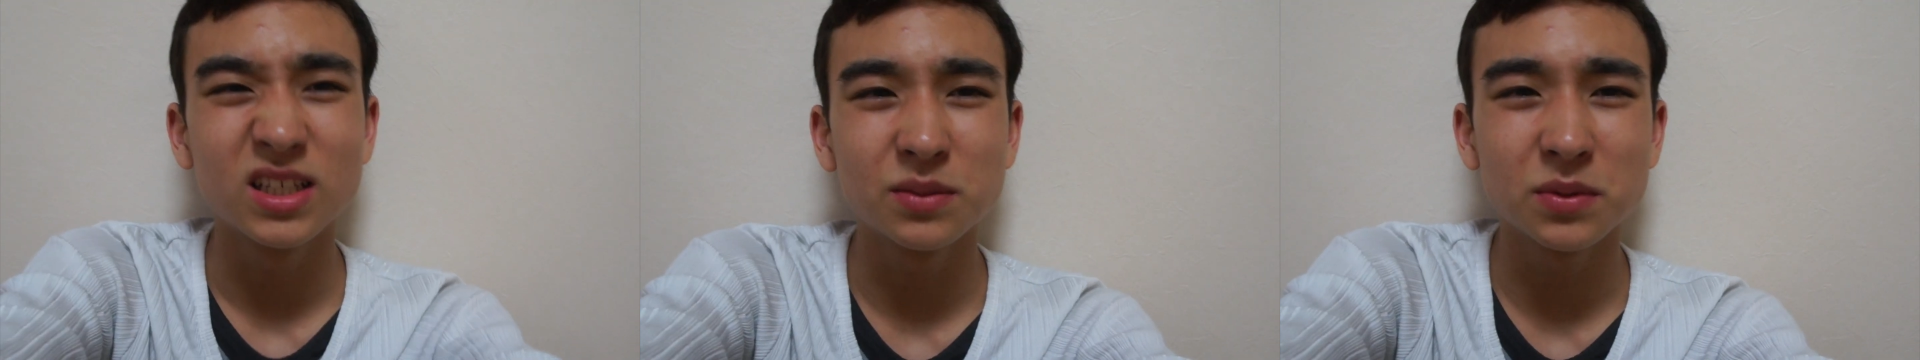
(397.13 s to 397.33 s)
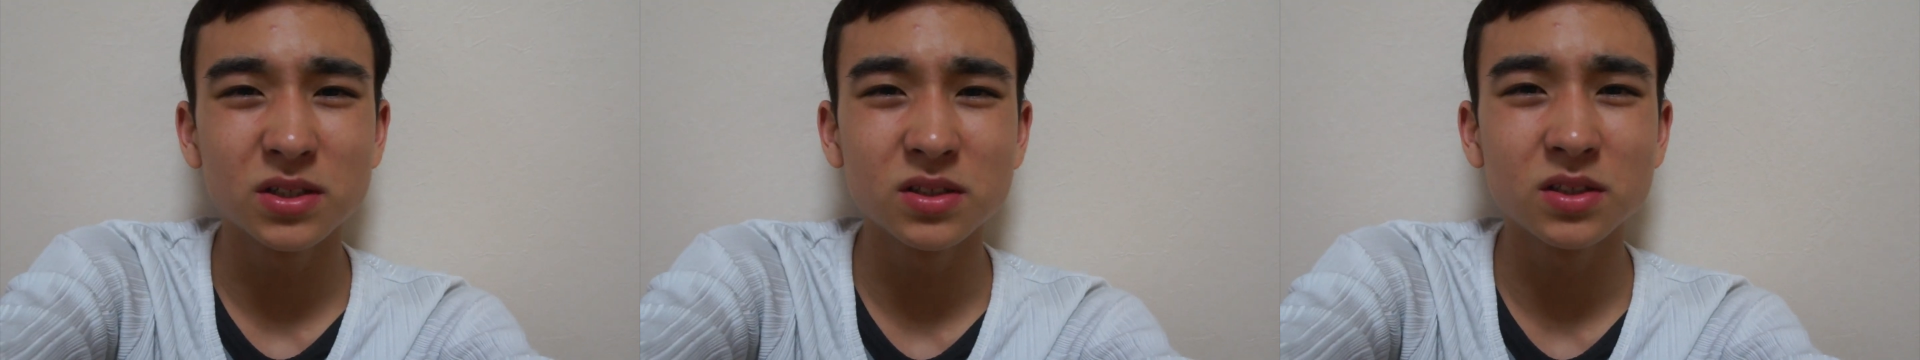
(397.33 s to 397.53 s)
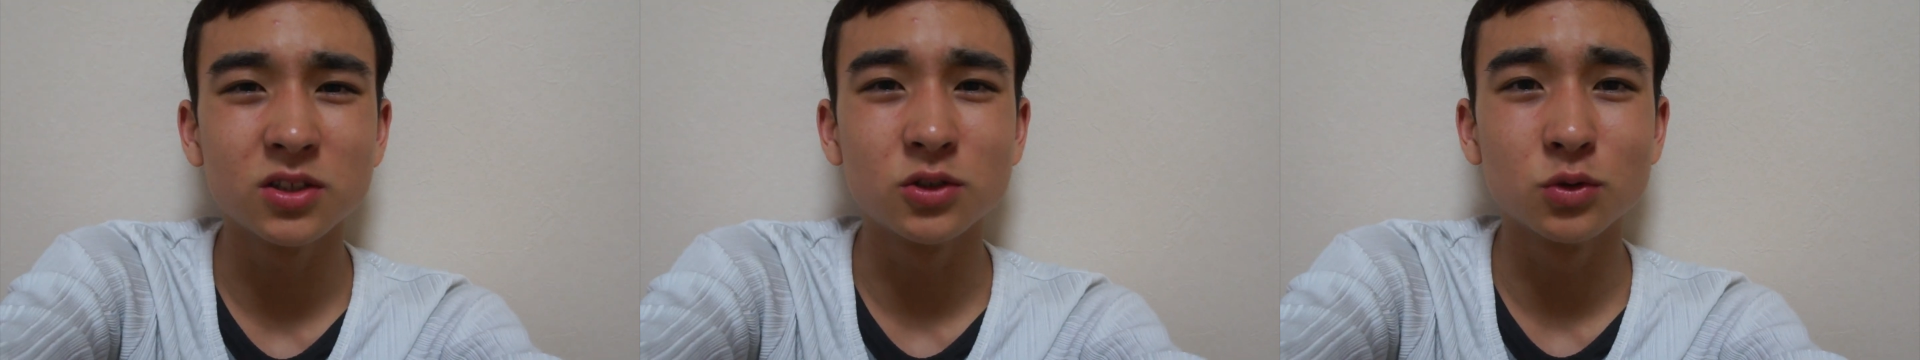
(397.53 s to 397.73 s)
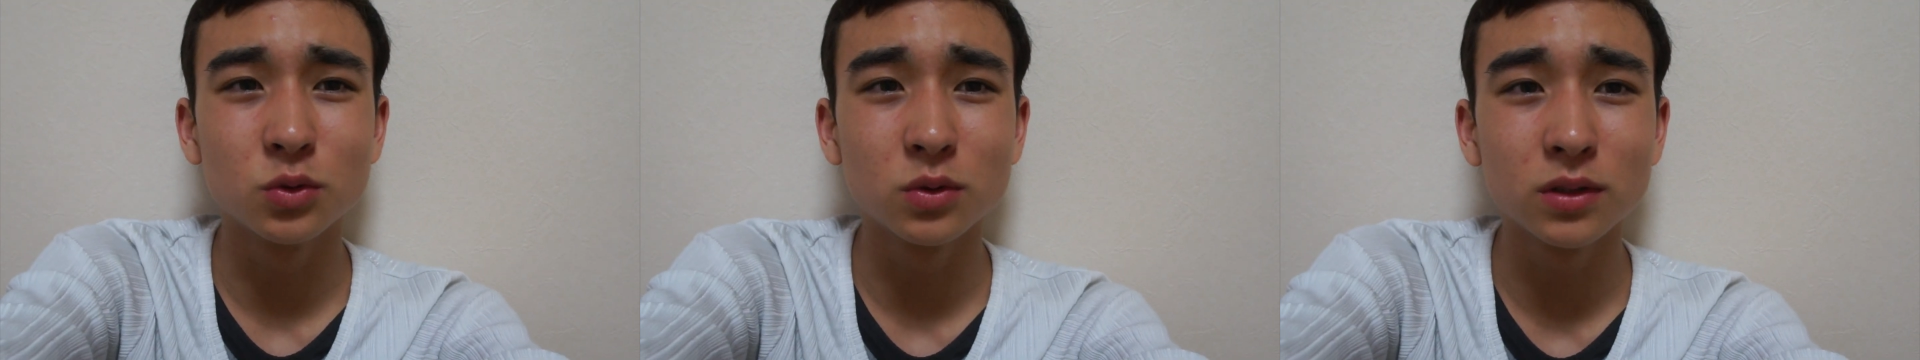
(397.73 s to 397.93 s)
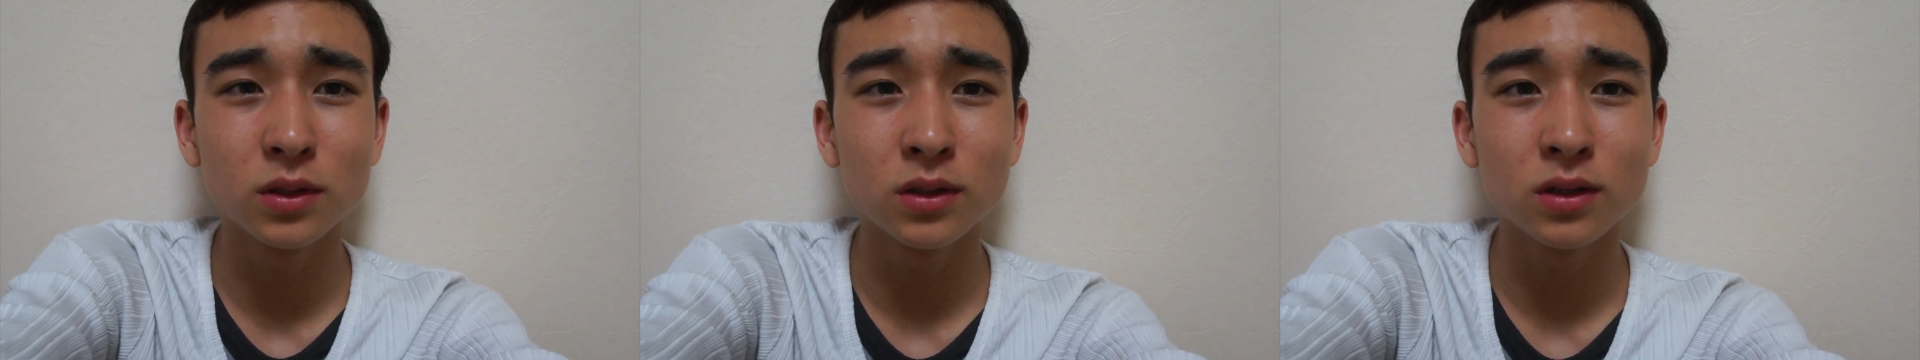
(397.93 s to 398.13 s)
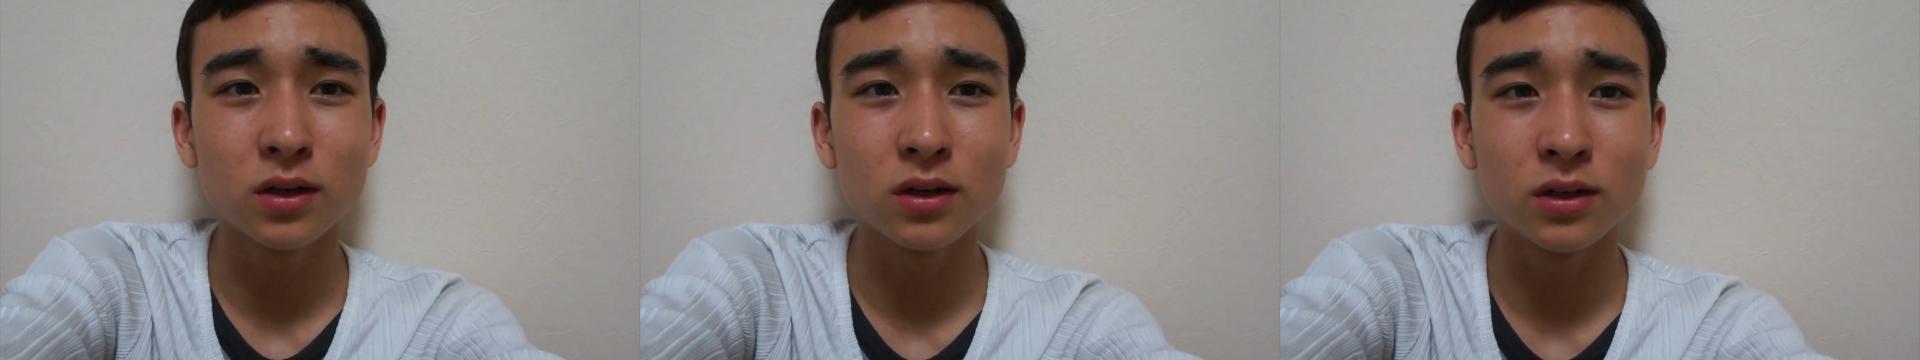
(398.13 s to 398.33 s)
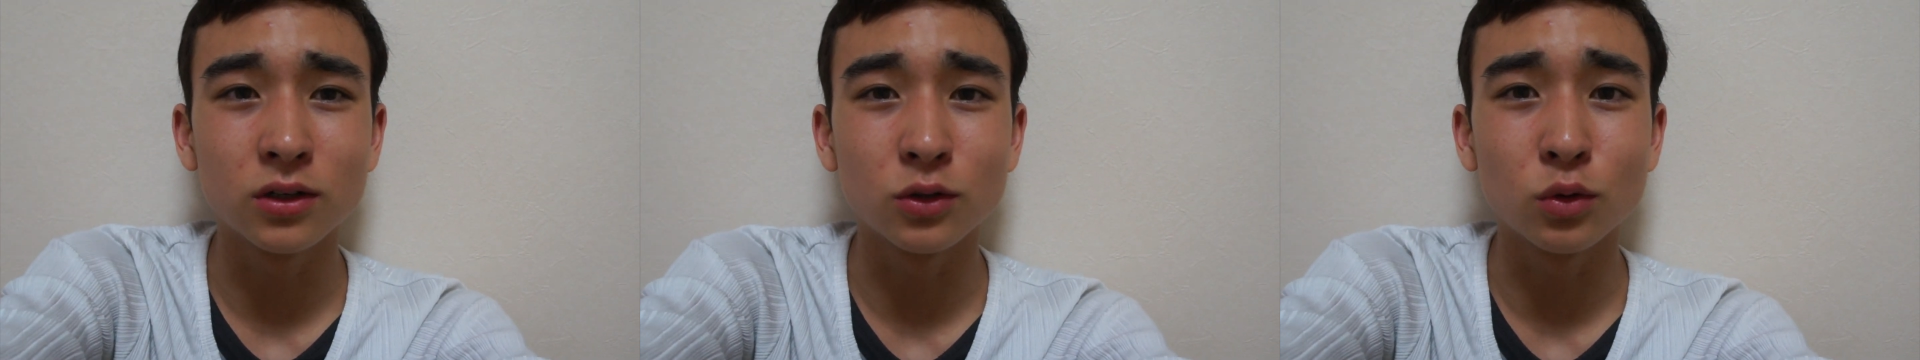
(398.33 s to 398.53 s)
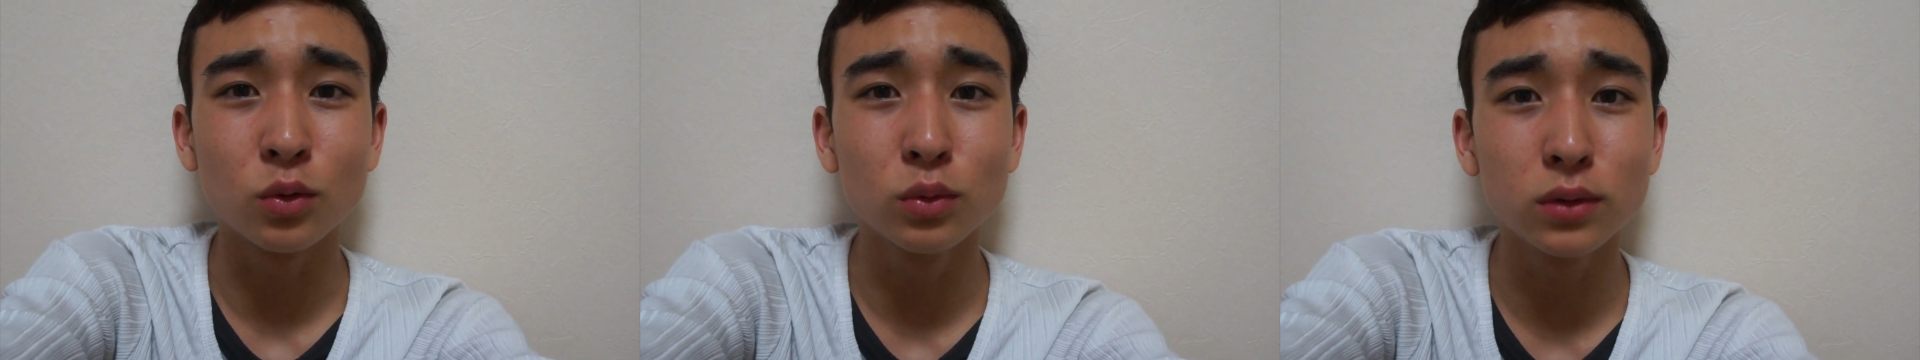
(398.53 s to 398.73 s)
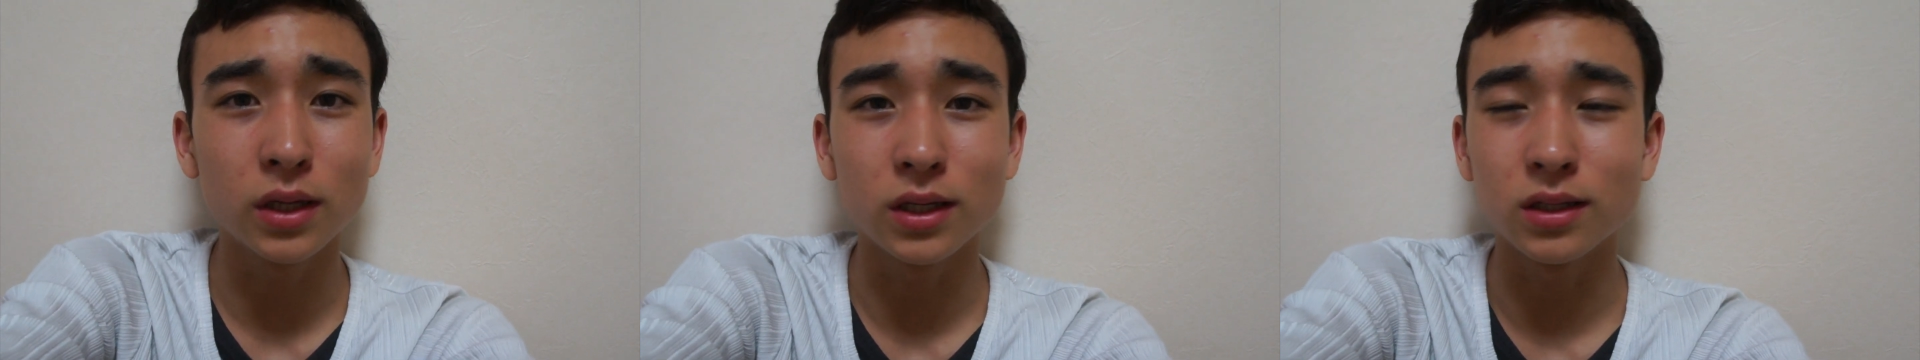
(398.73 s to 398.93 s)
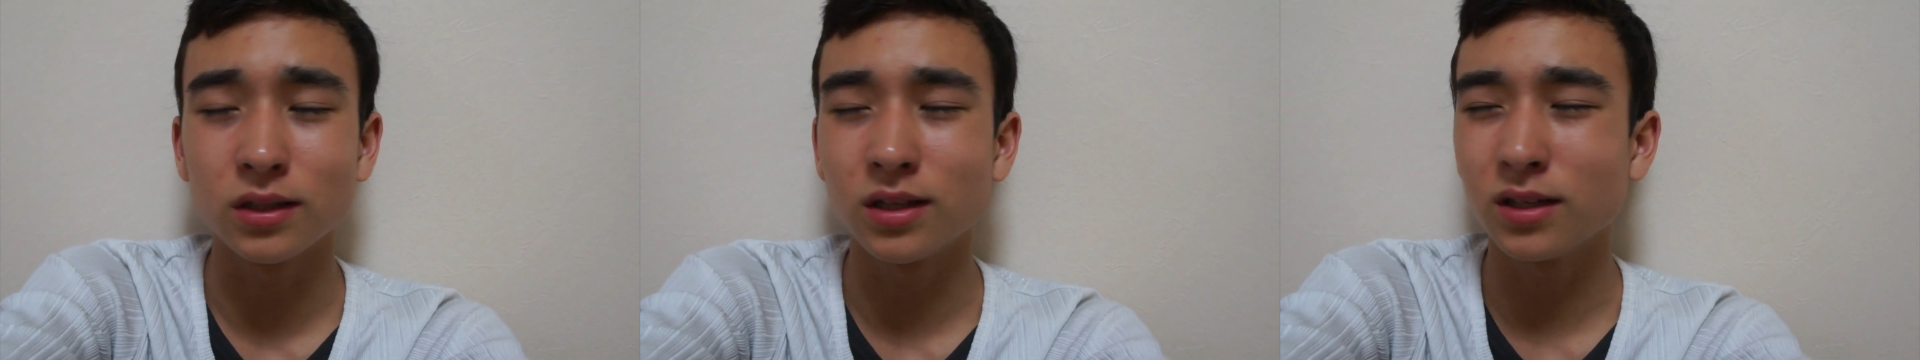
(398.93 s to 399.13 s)
Especially drooling on an old
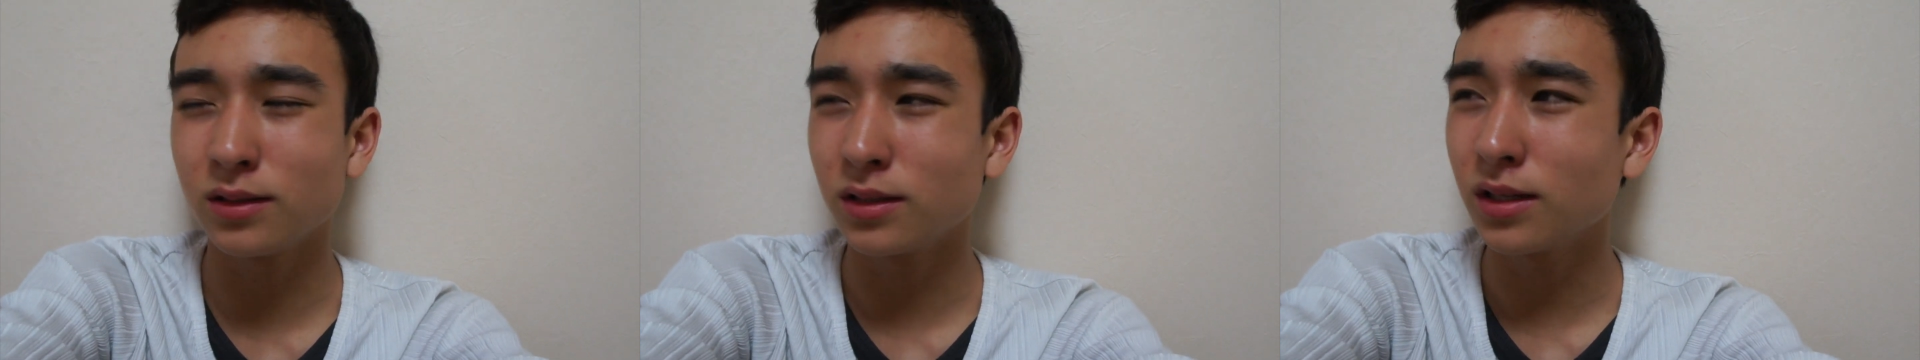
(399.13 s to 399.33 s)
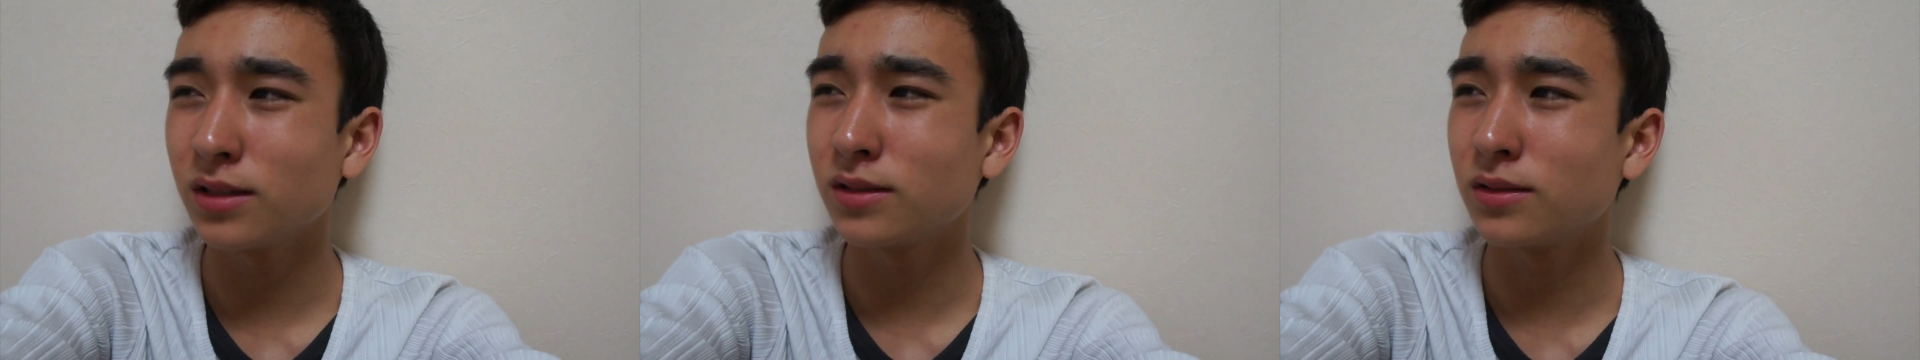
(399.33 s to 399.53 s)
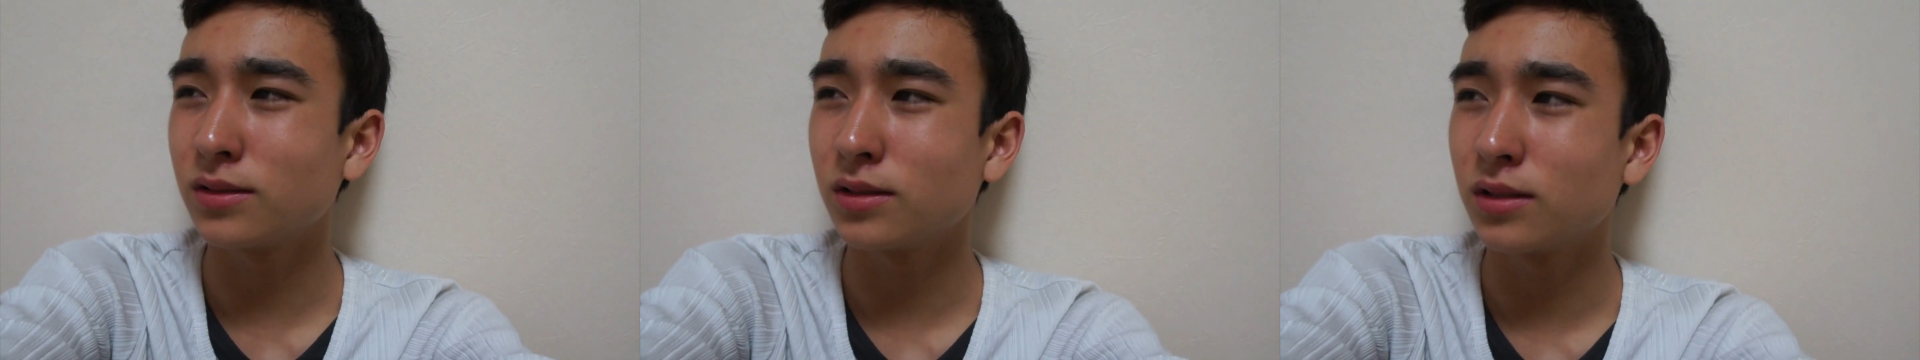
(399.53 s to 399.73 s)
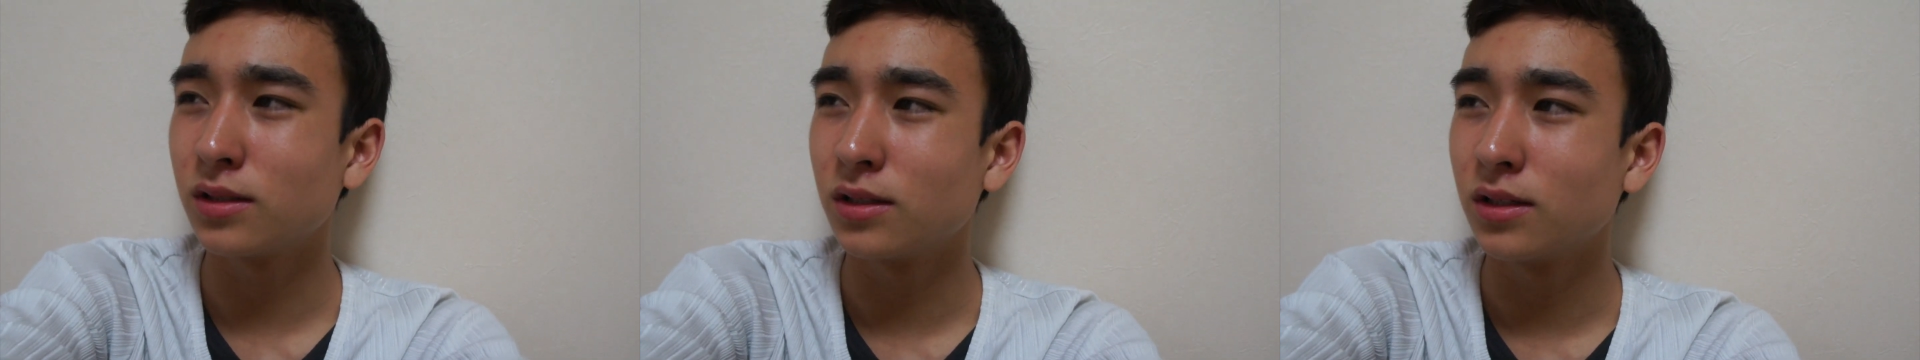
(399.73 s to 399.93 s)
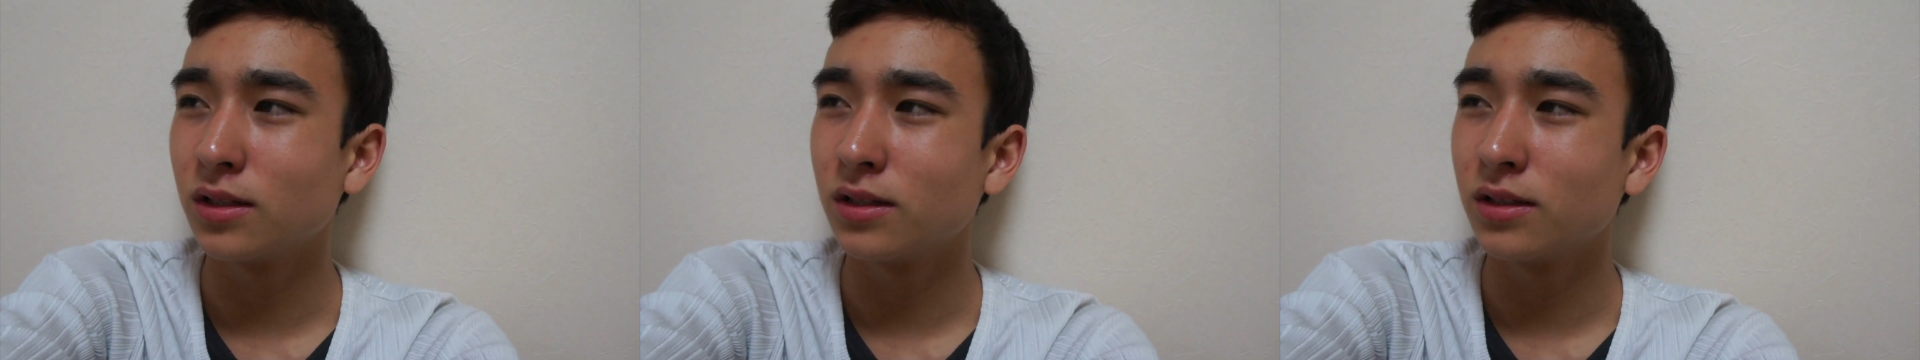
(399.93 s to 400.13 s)
lady. Like that's